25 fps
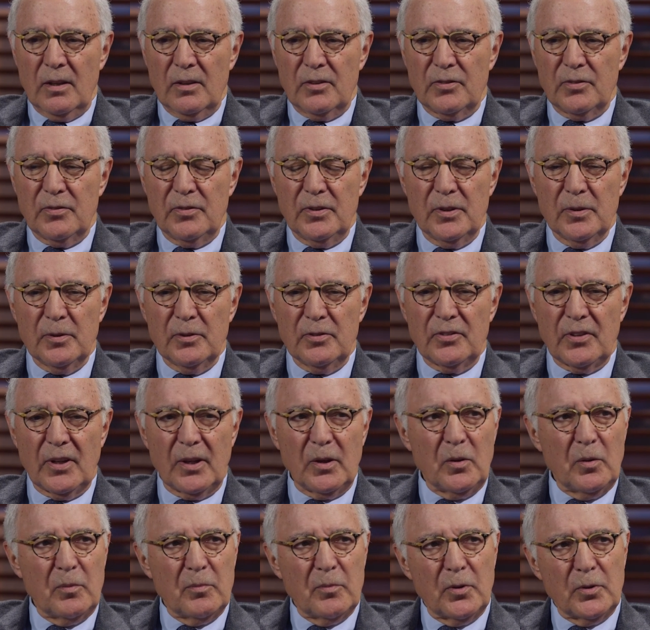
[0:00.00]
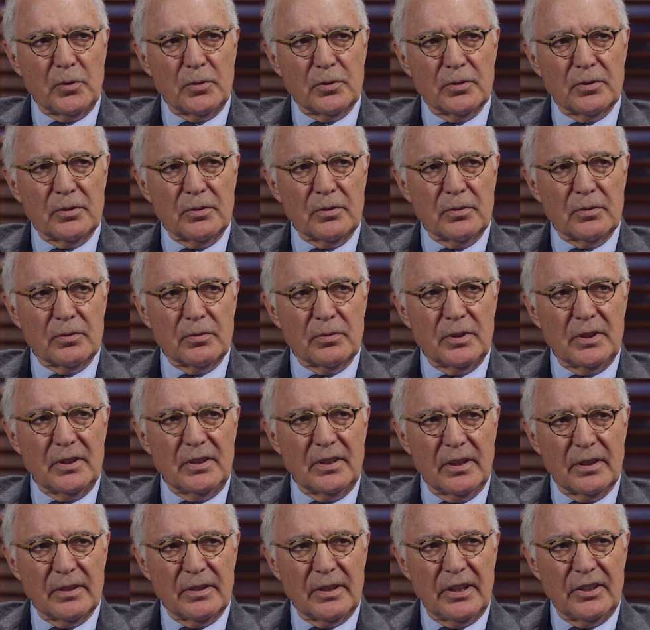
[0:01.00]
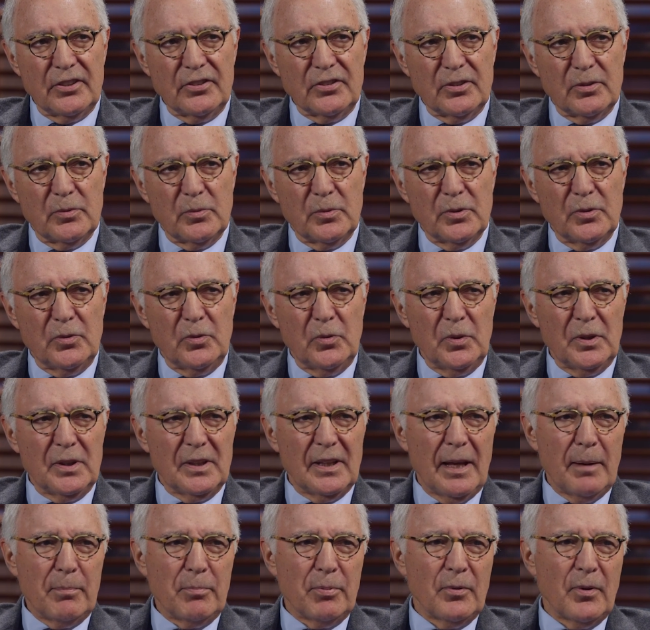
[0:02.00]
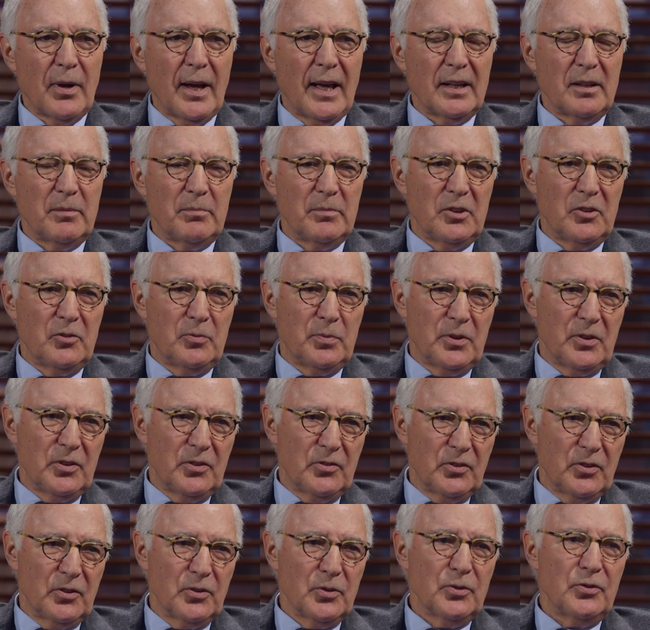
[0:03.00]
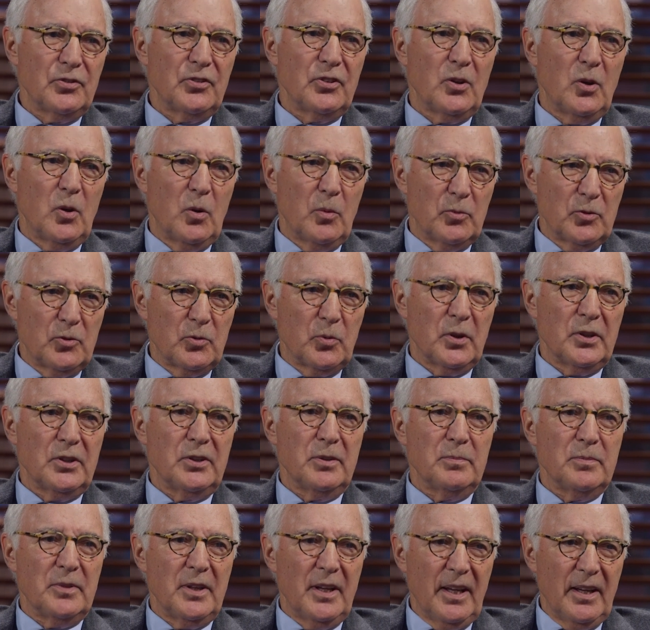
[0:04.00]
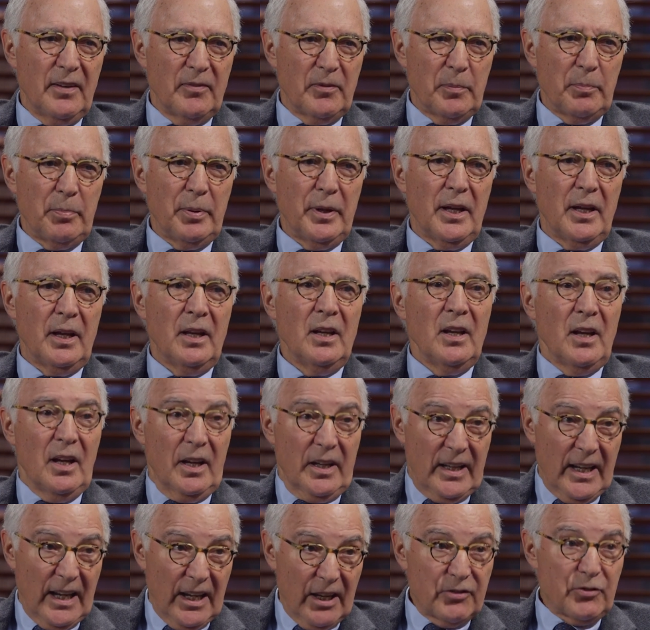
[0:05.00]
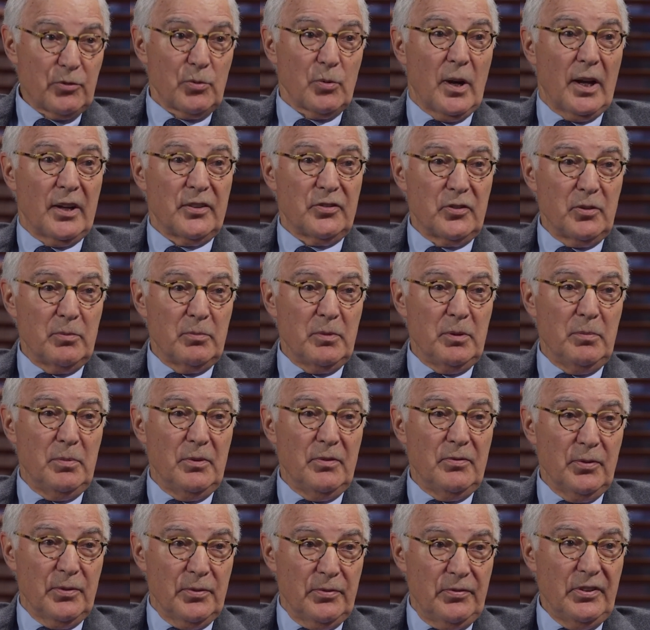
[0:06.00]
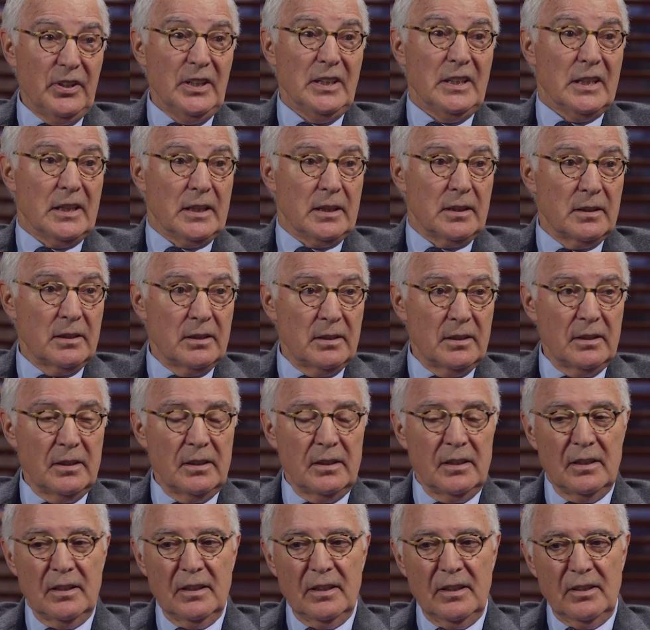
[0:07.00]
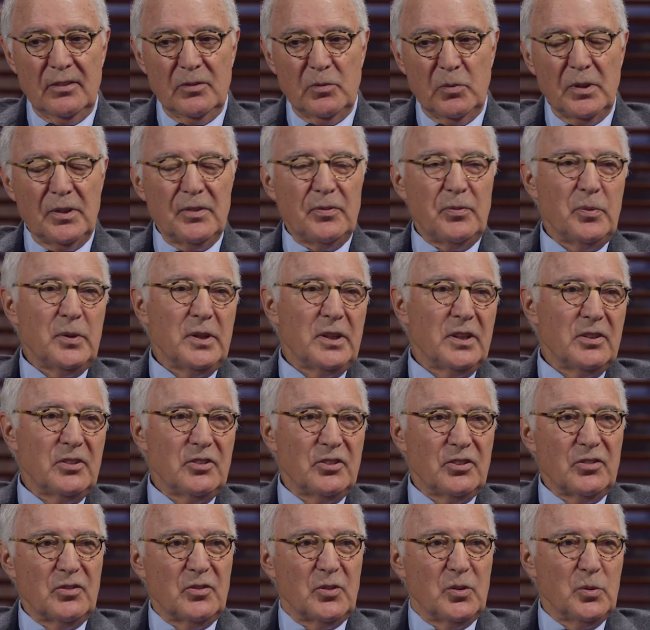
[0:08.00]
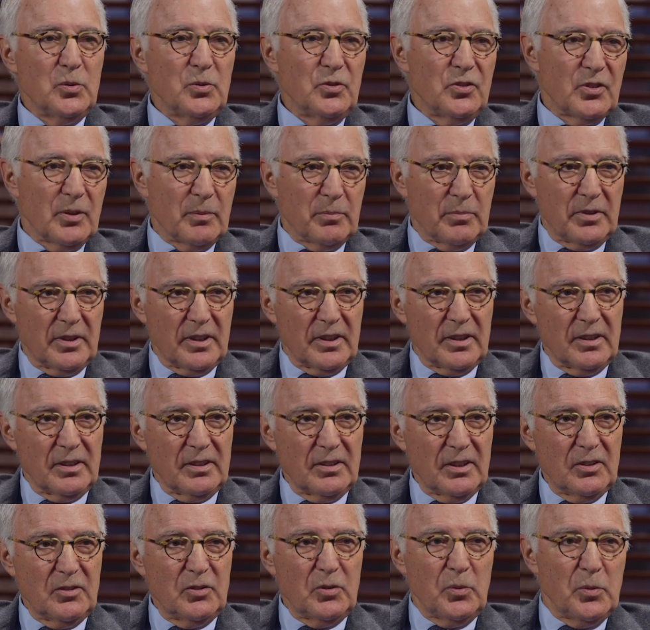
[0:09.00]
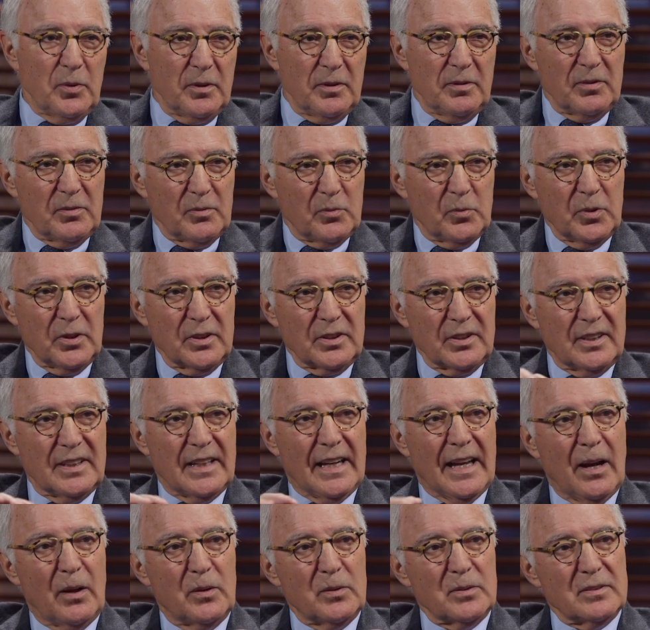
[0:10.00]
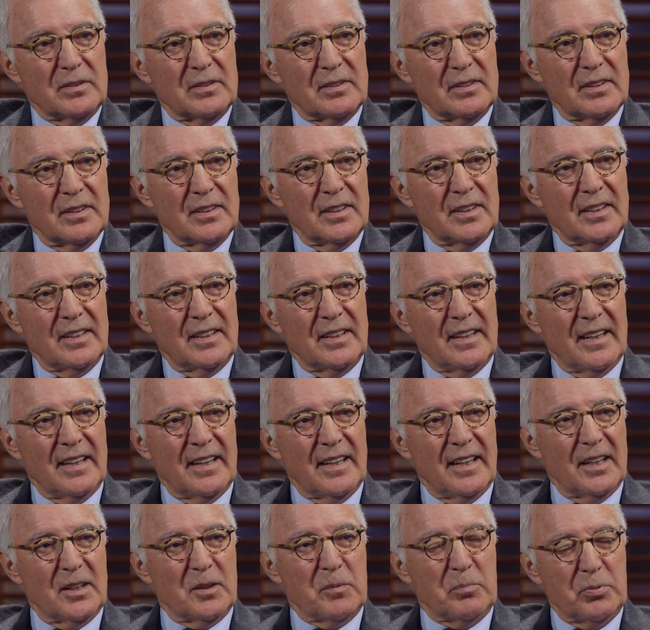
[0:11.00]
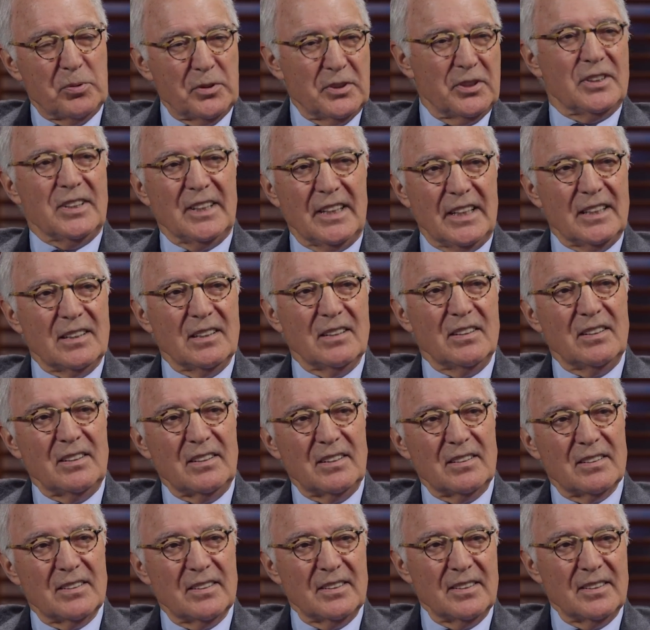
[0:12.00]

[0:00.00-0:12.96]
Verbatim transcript: severe psychomotor retardation. We're doing laparotomies because the nursing homes want them to have a, a gastrostomy for feeding. Yeah. What if we could just do something? And so we worked it out, how to put a needle,